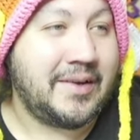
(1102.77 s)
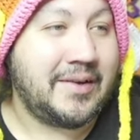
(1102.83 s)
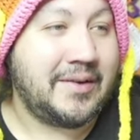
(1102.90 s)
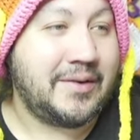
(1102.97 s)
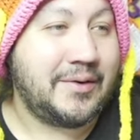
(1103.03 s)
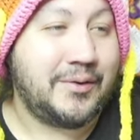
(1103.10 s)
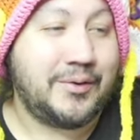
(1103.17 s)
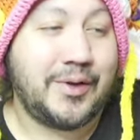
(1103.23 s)

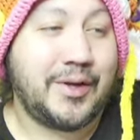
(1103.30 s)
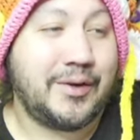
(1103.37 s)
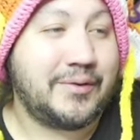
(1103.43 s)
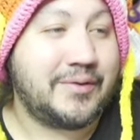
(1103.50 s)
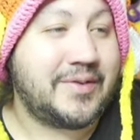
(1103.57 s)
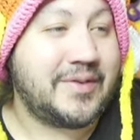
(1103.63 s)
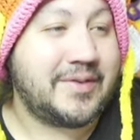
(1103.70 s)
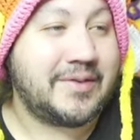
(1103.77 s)
Who
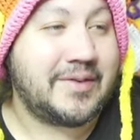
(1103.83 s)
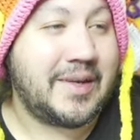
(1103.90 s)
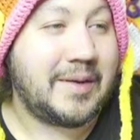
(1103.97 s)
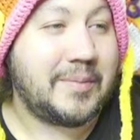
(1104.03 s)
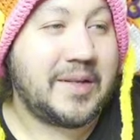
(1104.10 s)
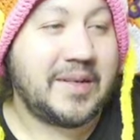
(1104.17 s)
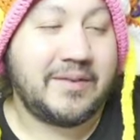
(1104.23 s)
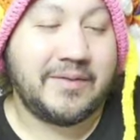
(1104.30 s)
knows? I
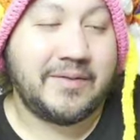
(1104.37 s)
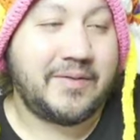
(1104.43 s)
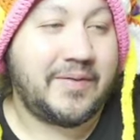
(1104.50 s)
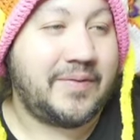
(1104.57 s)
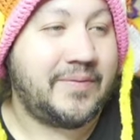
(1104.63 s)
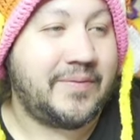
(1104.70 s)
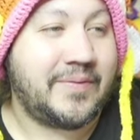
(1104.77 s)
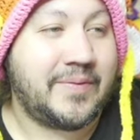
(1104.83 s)
mean,
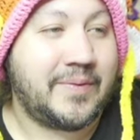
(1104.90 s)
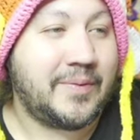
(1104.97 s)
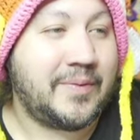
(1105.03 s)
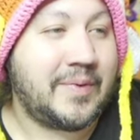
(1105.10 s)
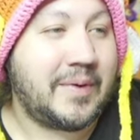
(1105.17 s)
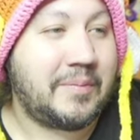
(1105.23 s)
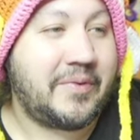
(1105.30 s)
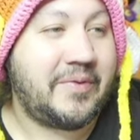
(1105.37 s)

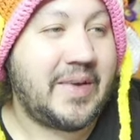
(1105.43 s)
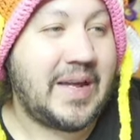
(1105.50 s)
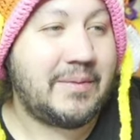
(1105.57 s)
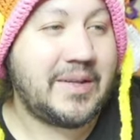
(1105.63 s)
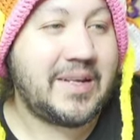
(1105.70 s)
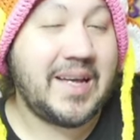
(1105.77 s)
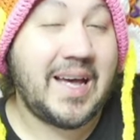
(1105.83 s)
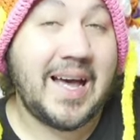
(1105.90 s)
I'm a
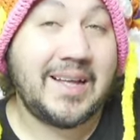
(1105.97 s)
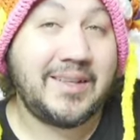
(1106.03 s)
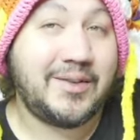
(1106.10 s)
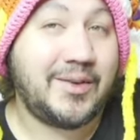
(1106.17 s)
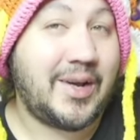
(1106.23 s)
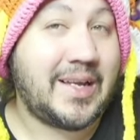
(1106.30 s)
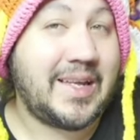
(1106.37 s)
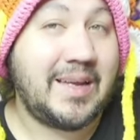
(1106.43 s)
family guy,
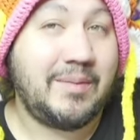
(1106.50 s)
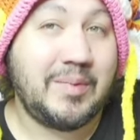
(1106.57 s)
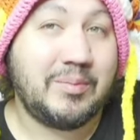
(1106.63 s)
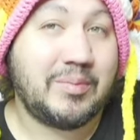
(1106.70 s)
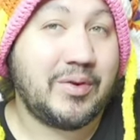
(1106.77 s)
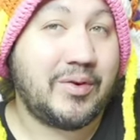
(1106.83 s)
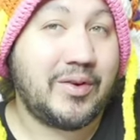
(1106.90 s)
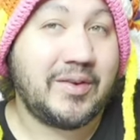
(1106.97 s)
so I can't be
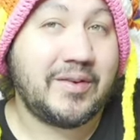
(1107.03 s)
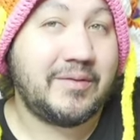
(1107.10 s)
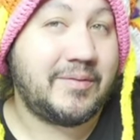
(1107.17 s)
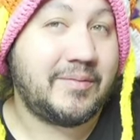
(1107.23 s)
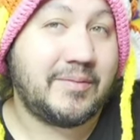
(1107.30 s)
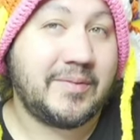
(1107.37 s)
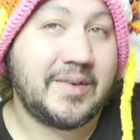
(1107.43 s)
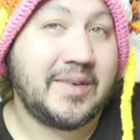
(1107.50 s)
blowing.
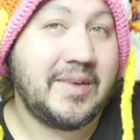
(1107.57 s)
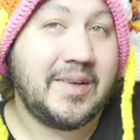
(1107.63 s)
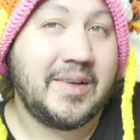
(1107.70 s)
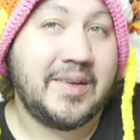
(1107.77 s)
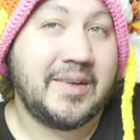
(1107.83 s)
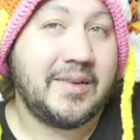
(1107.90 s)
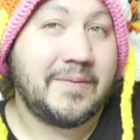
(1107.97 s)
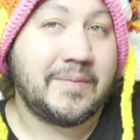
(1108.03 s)

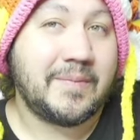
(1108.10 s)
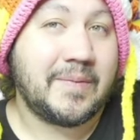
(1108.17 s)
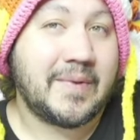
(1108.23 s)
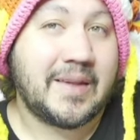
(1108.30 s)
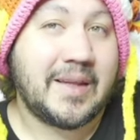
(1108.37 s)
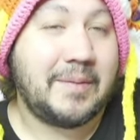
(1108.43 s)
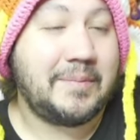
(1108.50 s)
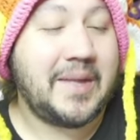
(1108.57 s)

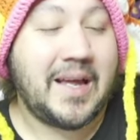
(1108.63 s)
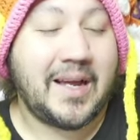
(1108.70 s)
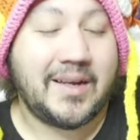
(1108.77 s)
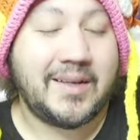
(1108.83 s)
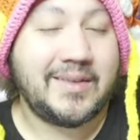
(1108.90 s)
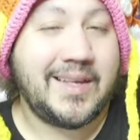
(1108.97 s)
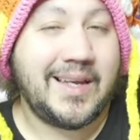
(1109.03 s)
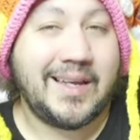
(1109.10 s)
I'm not
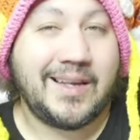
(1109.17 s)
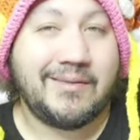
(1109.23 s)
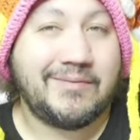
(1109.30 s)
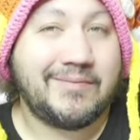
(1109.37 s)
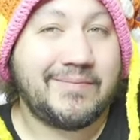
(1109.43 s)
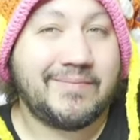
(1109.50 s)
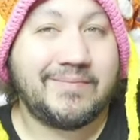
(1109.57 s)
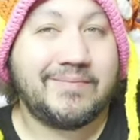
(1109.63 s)
going to take
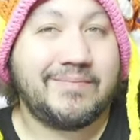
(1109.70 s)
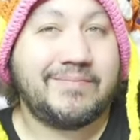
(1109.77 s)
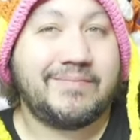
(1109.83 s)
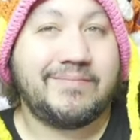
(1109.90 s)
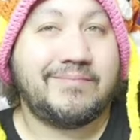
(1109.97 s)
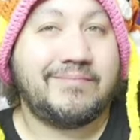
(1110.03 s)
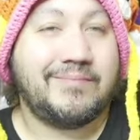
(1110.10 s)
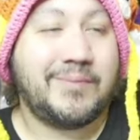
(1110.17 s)

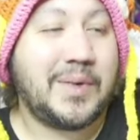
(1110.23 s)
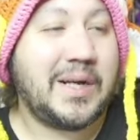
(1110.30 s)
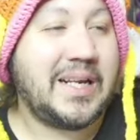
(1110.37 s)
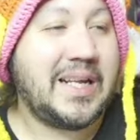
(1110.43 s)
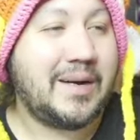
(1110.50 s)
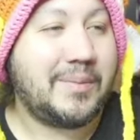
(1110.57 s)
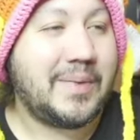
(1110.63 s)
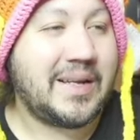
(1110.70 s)
money
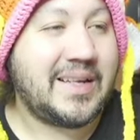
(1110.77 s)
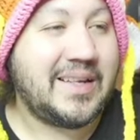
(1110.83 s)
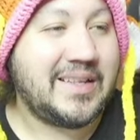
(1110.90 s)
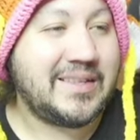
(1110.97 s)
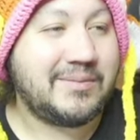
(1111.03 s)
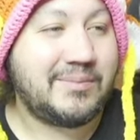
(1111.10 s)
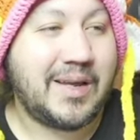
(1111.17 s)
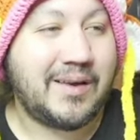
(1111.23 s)
out of my
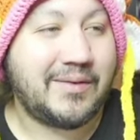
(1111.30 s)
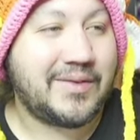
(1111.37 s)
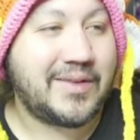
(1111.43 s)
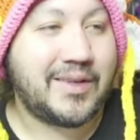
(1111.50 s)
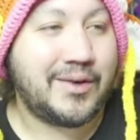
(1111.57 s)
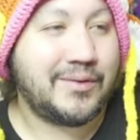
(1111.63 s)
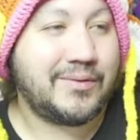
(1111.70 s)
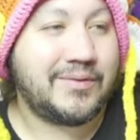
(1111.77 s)
kid's mouth to
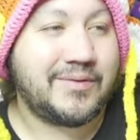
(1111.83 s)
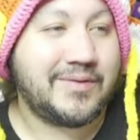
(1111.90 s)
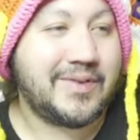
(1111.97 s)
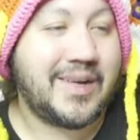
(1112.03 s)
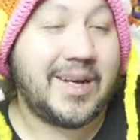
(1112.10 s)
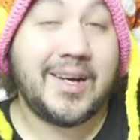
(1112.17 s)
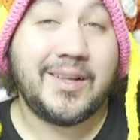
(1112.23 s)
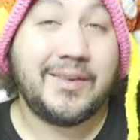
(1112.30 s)
go
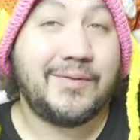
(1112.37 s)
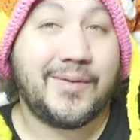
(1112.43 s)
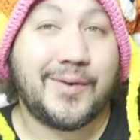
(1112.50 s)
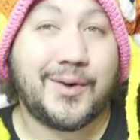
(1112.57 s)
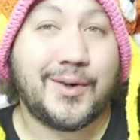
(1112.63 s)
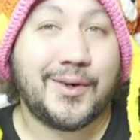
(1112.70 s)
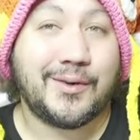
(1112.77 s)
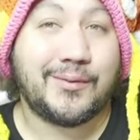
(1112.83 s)
hunting
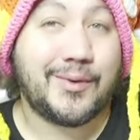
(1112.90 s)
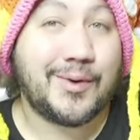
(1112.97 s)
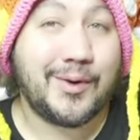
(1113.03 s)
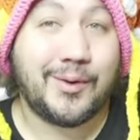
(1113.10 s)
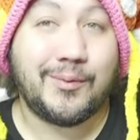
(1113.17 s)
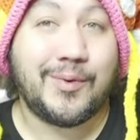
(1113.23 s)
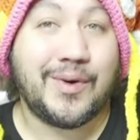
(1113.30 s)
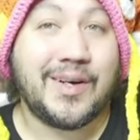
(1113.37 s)
for the real
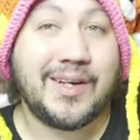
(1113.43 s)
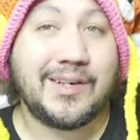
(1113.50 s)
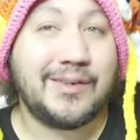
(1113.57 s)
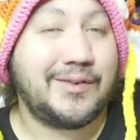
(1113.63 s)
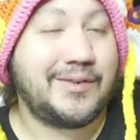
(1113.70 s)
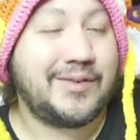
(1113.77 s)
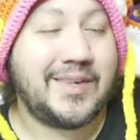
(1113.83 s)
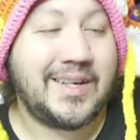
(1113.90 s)
one
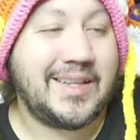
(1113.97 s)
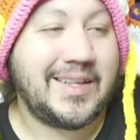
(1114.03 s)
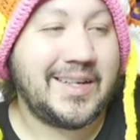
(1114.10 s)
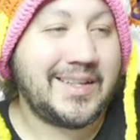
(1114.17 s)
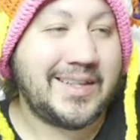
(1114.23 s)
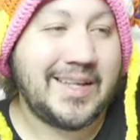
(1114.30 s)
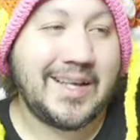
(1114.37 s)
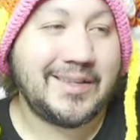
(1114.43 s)
or nothing
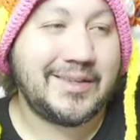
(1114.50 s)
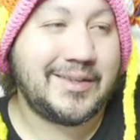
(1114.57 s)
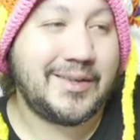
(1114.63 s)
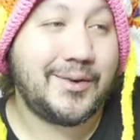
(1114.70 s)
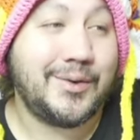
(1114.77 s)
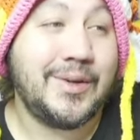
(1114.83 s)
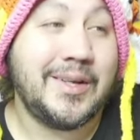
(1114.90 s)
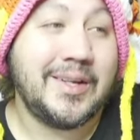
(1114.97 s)
like that.
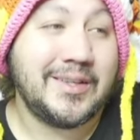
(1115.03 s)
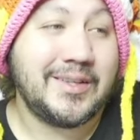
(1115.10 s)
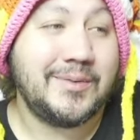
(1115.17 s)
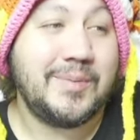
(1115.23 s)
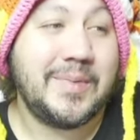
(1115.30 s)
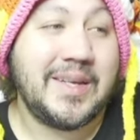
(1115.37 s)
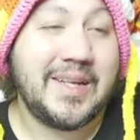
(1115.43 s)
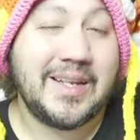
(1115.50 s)
So to
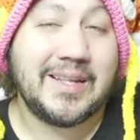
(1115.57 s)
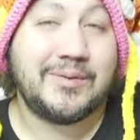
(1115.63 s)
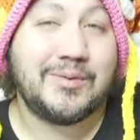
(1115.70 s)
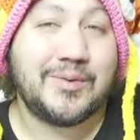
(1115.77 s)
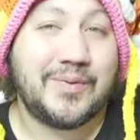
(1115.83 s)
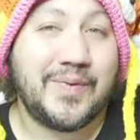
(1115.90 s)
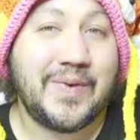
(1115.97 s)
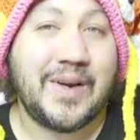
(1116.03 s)
me, this
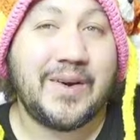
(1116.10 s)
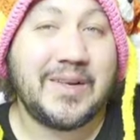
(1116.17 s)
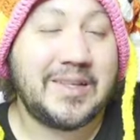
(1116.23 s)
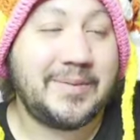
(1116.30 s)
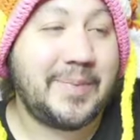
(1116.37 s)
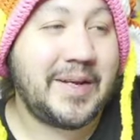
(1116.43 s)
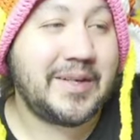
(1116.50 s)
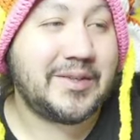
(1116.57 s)
was very
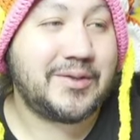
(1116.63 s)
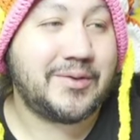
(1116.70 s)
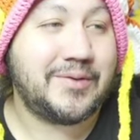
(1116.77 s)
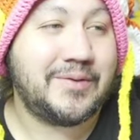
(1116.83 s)
special.